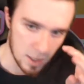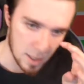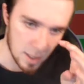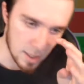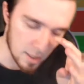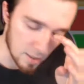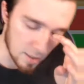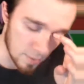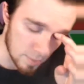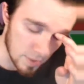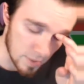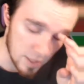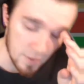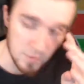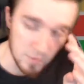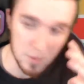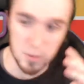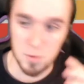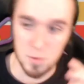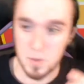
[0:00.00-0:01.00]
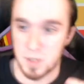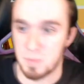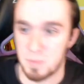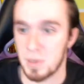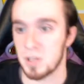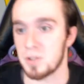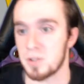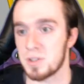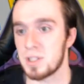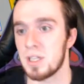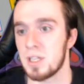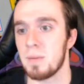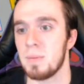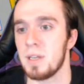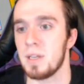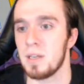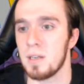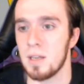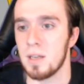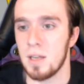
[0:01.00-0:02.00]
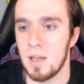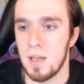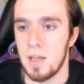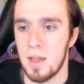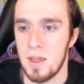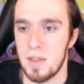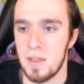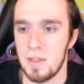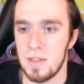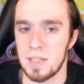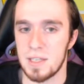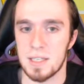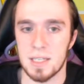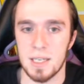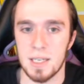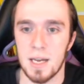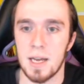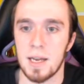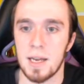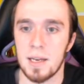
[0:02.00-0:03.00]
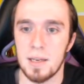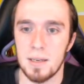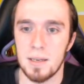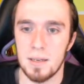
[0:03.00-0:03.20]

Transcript: and I'll be able to special summon this guy.